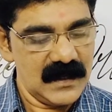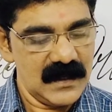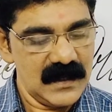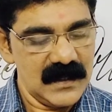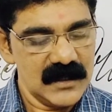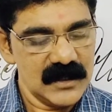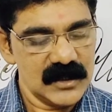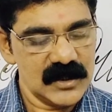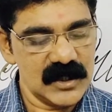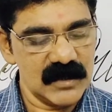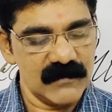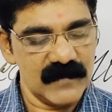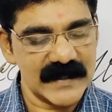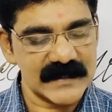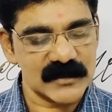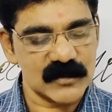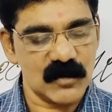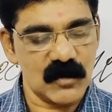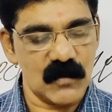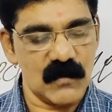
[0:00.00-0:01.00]
She
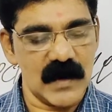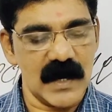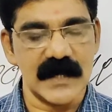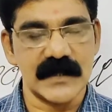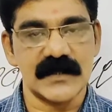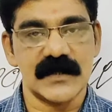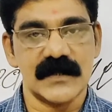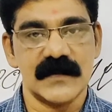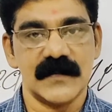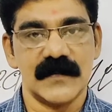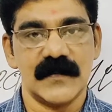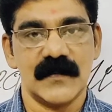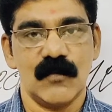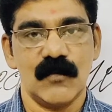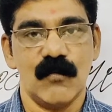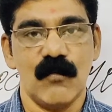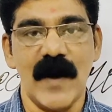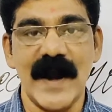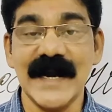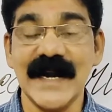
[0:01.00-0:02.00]
was coward.
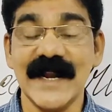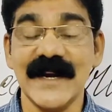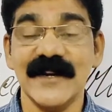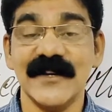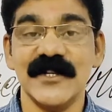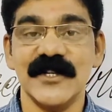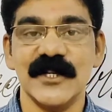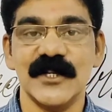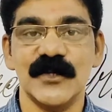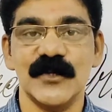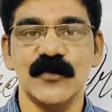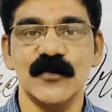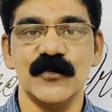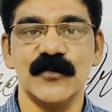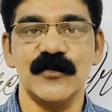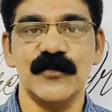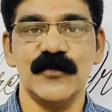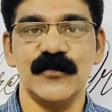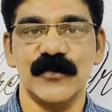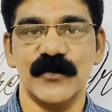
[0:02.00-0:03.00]
Why didn't she
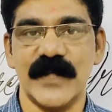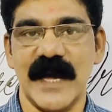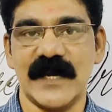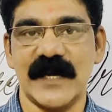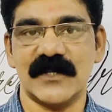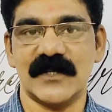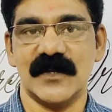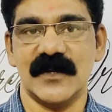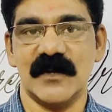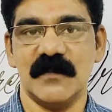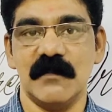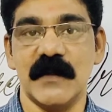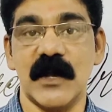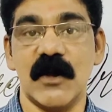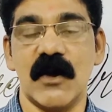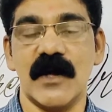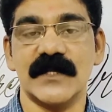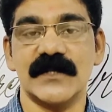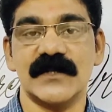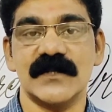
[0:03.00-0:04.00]
do that?
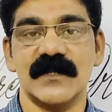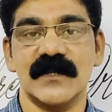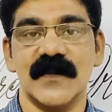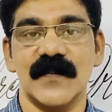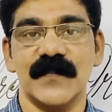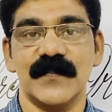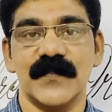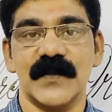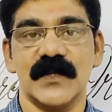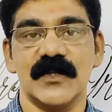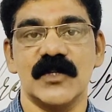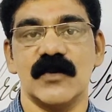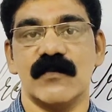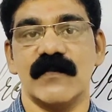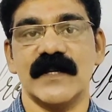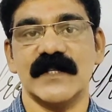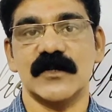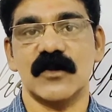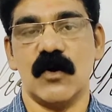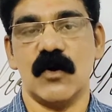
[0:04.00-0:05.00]
Because she
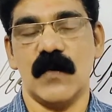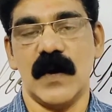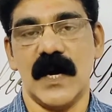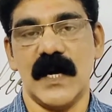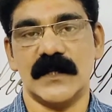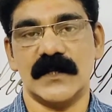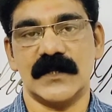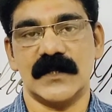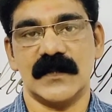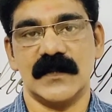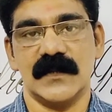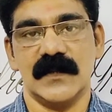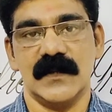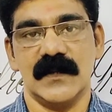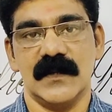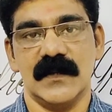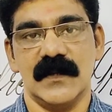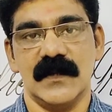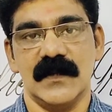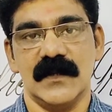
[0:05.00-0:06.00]
was coward.
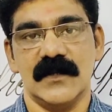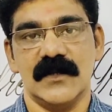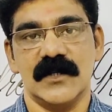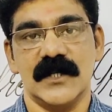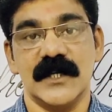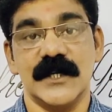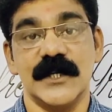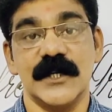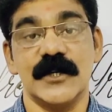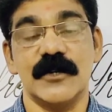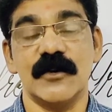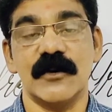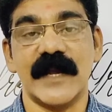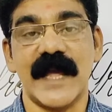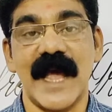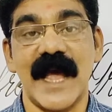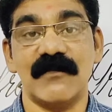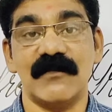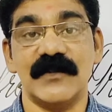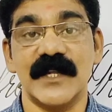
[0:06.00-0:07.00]
She did not
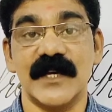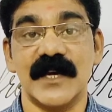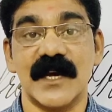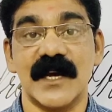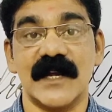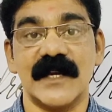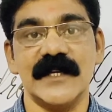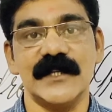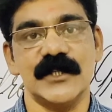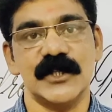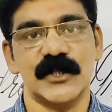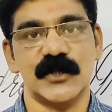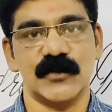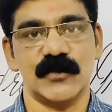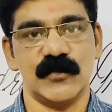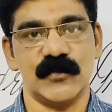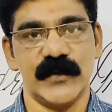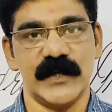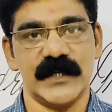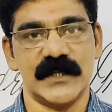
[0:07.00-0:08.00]
have the courage to
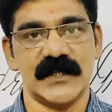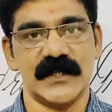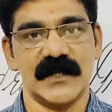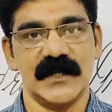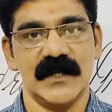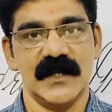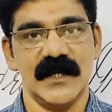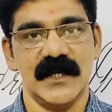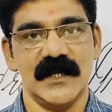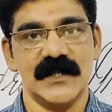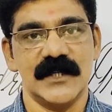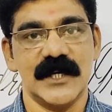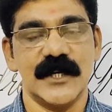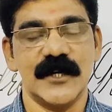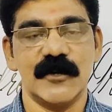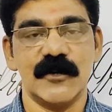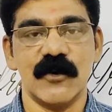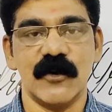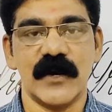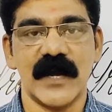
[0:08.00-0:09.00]
do it. She
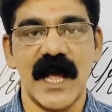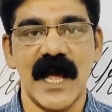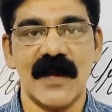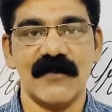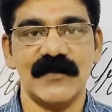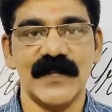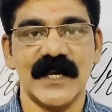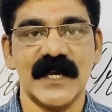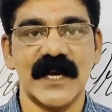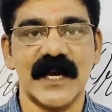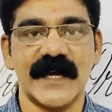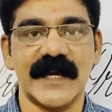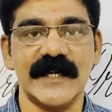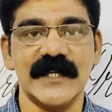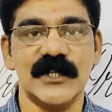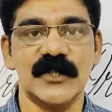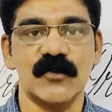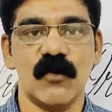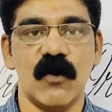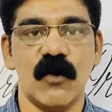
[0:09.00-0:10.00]
did not have the
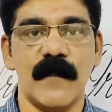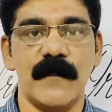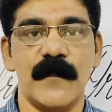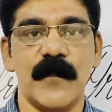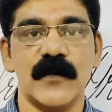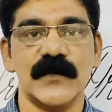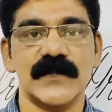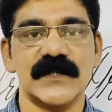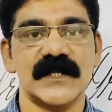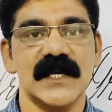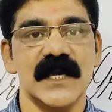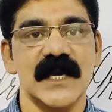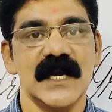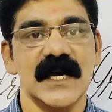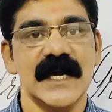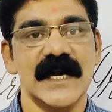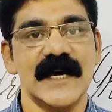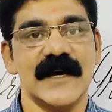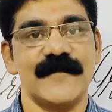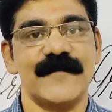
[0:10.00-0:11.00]
courage to oppose
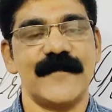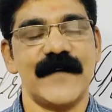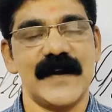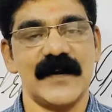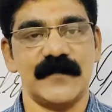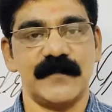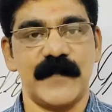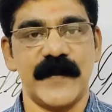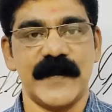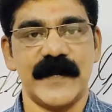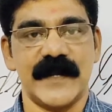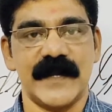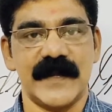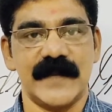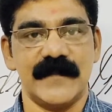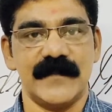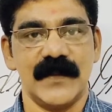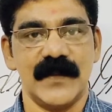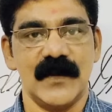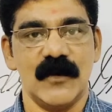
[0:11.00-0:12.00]
her friend
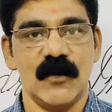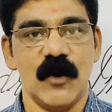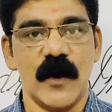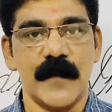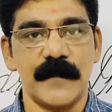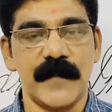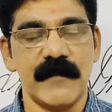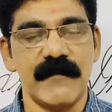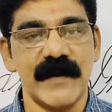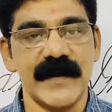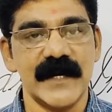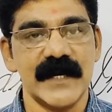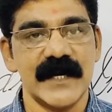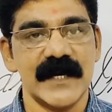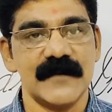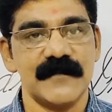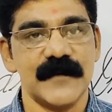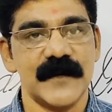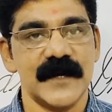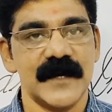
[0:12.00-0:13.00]
Peggy or prevent
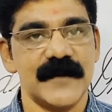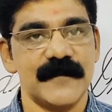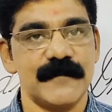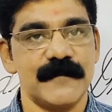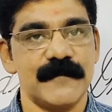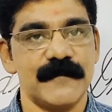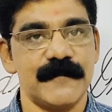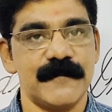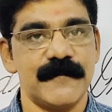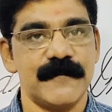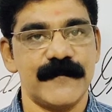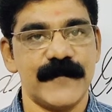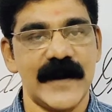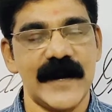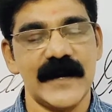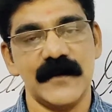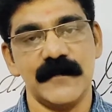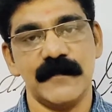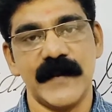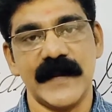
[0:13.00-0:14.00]
her
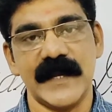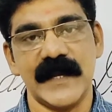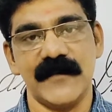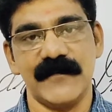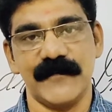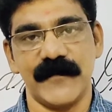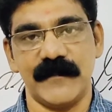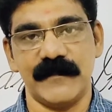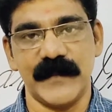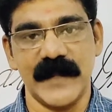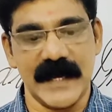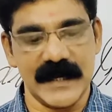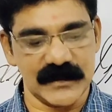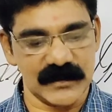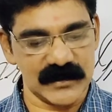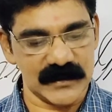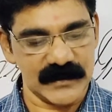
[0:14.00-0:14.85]
friend Peggy from that.